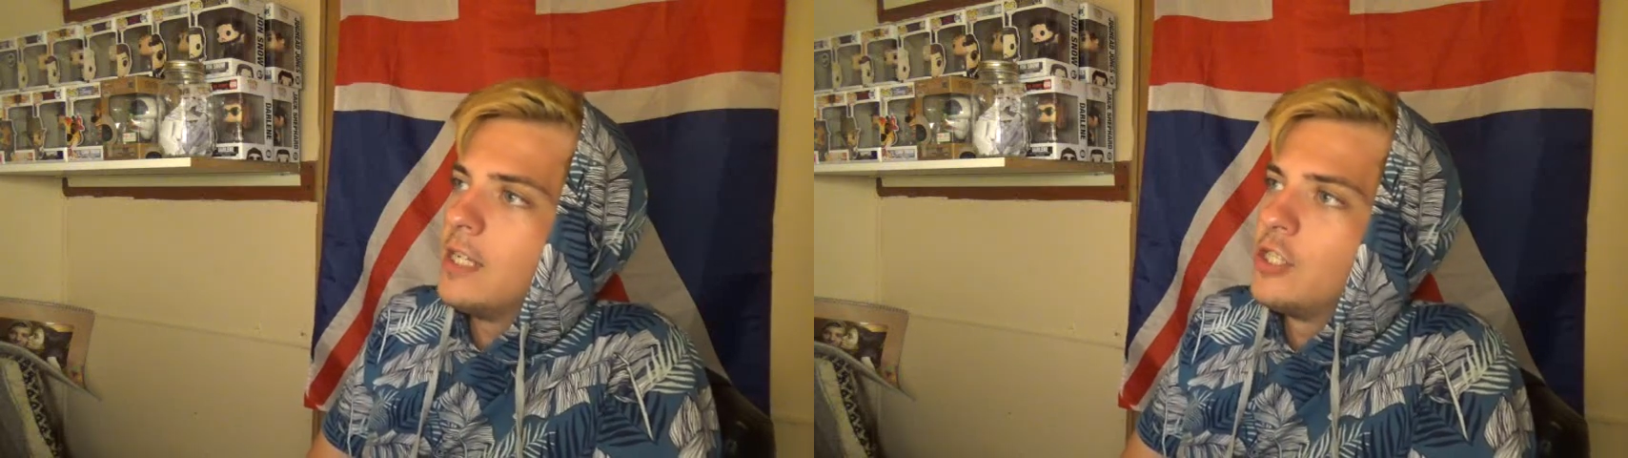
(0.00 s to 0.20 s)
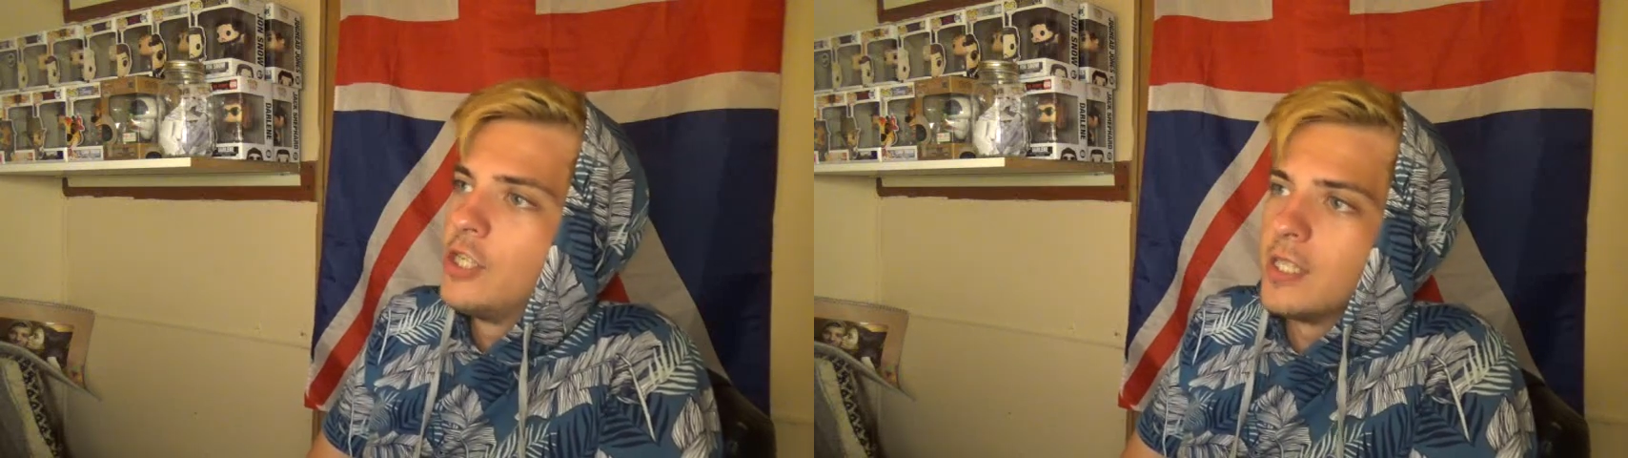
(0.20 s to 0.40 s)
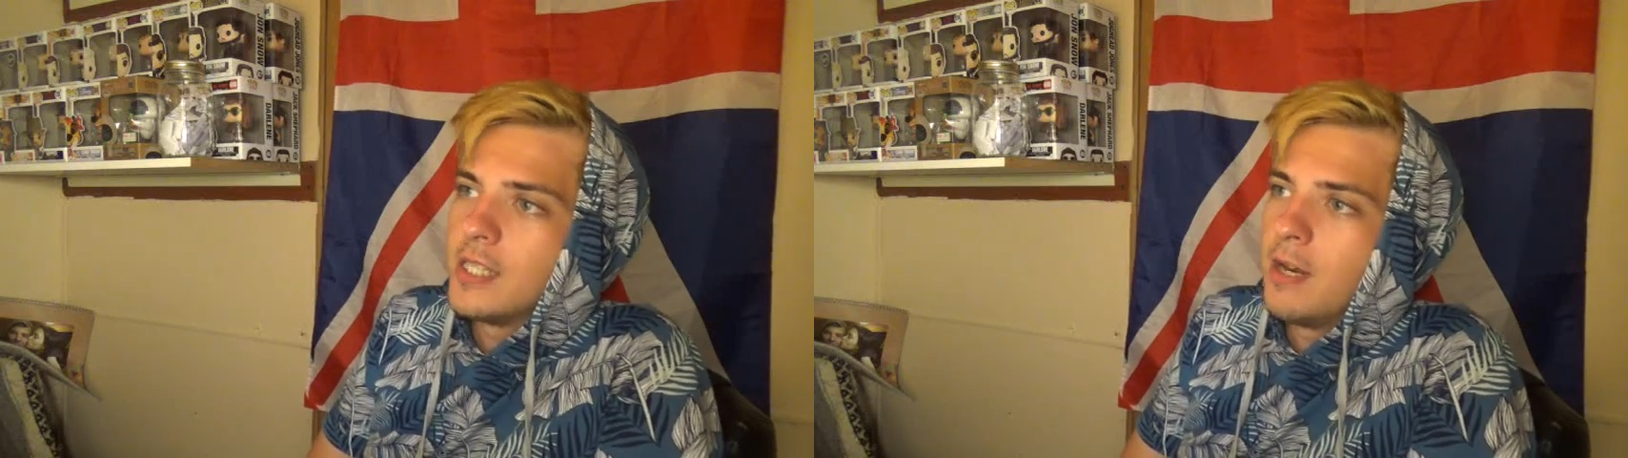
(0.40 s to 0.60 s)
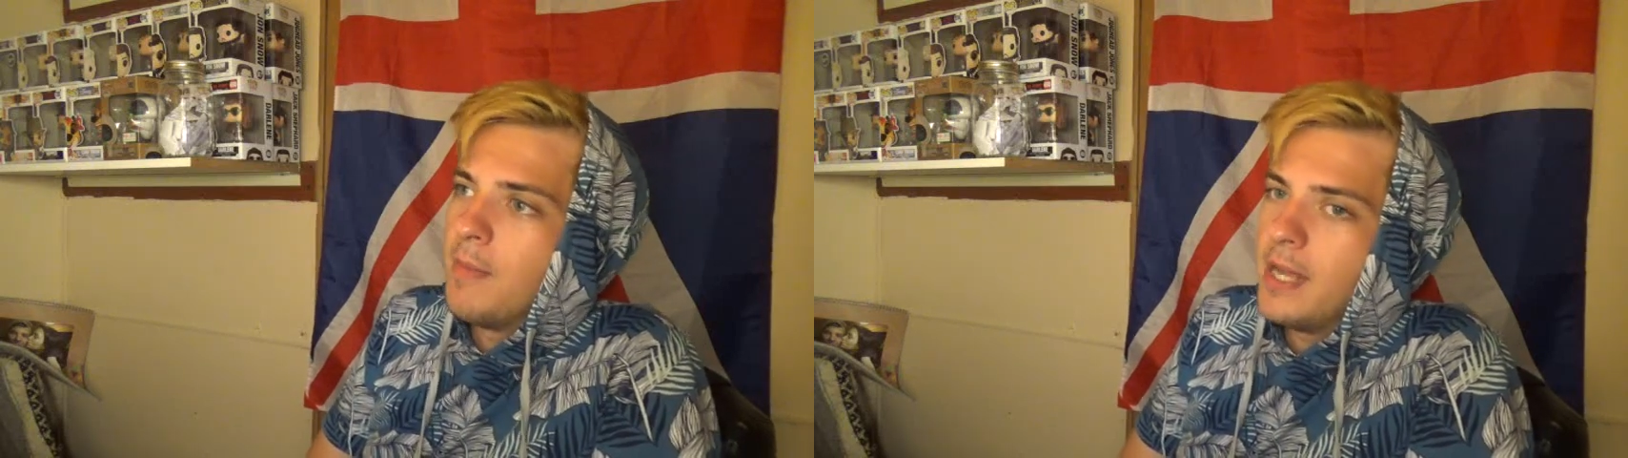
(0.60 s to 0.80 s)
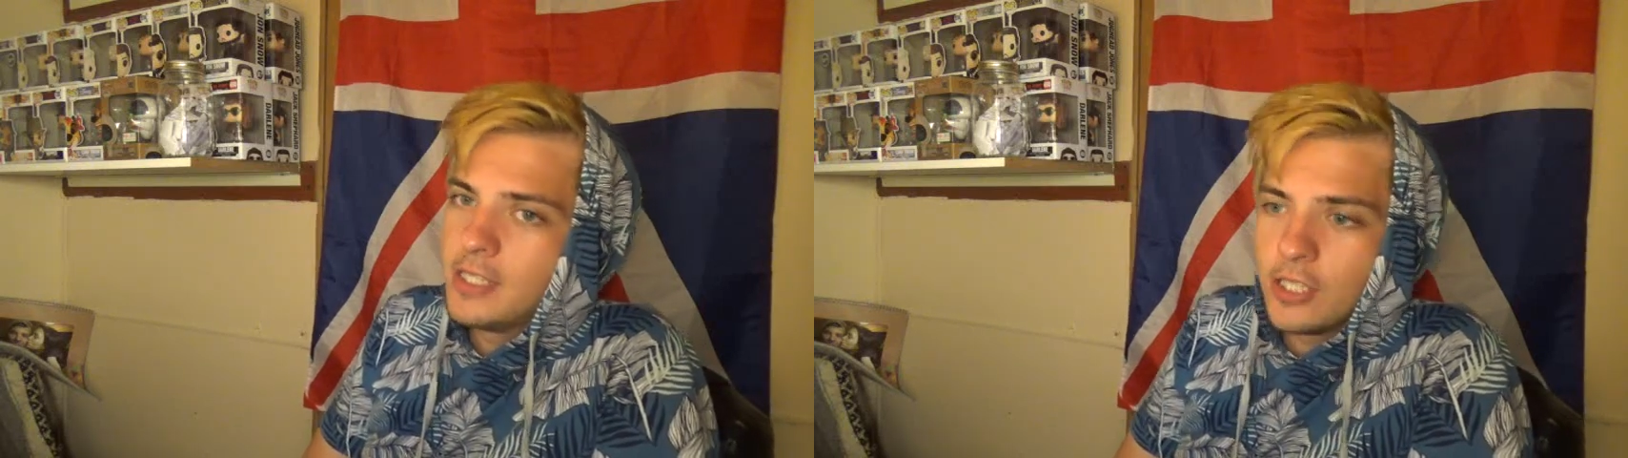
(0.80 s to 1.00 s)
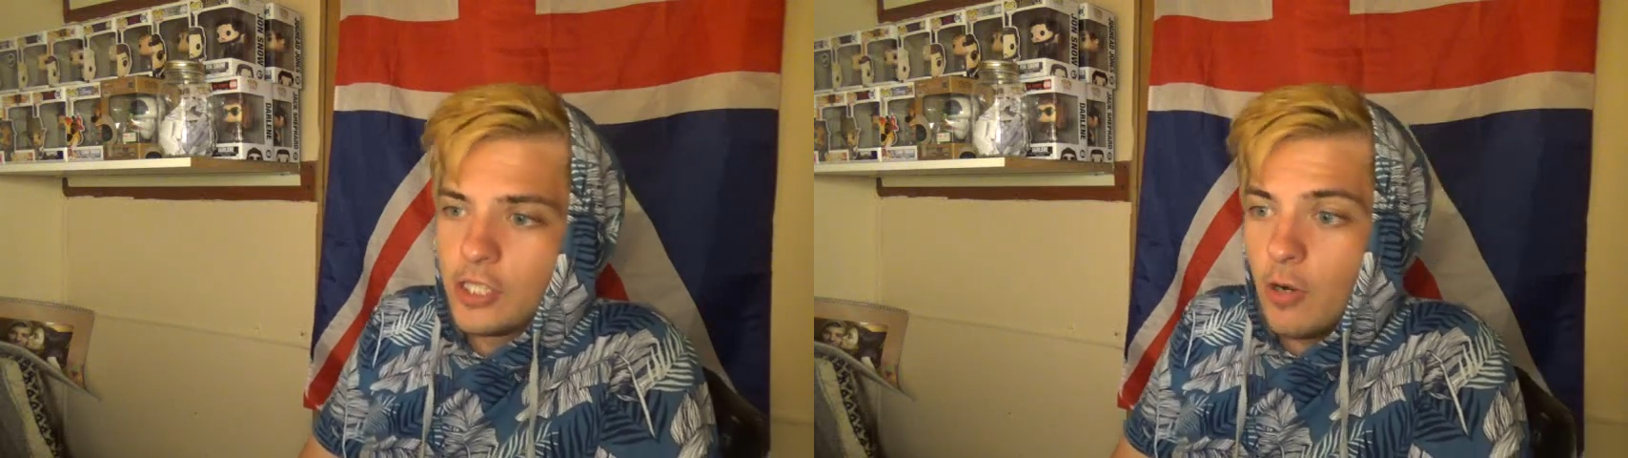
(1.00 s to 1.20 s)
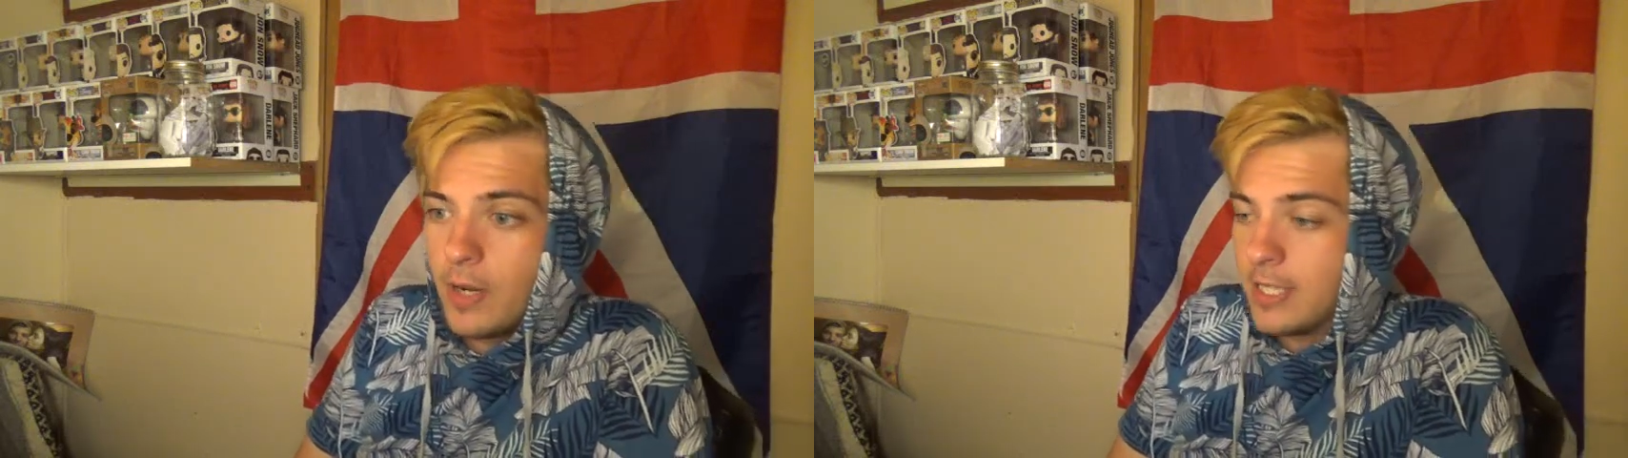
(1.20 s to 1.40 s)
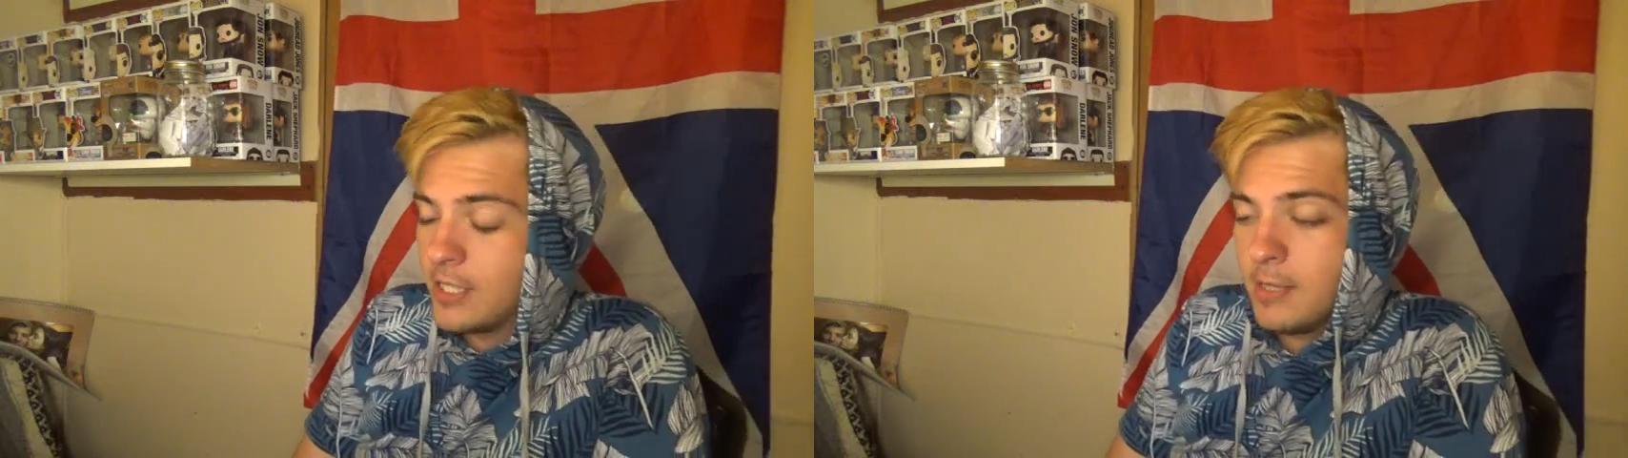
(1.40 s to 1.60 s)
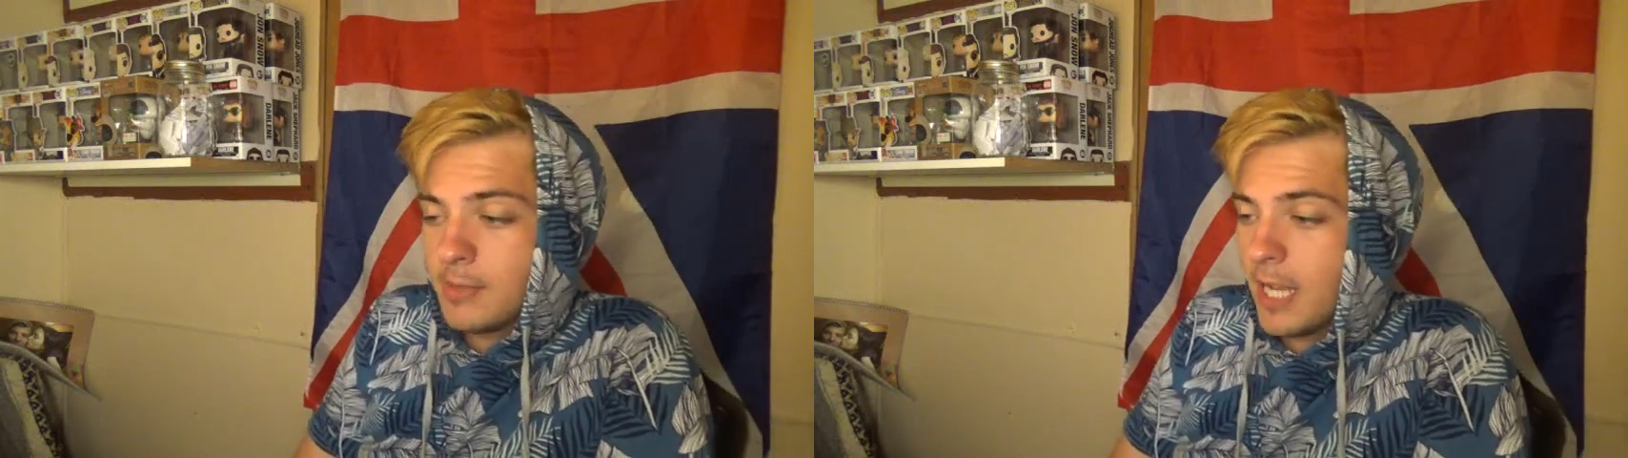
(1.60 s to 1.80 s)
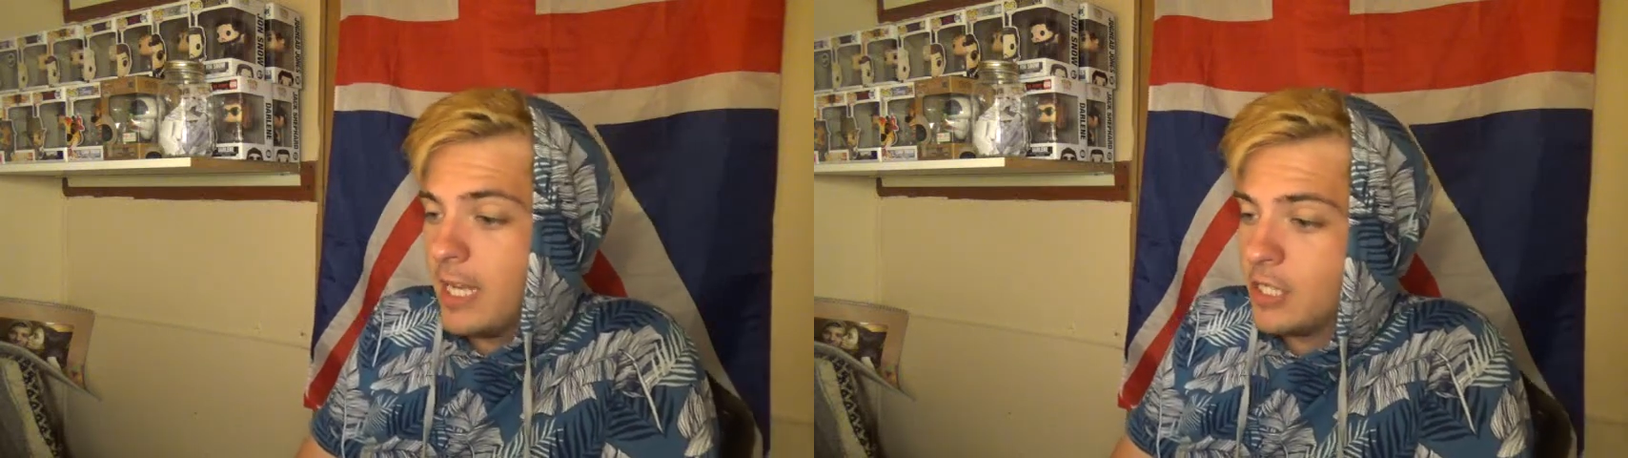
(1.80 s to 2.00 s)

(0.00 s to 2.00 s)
It's just an amazing show, and it seems like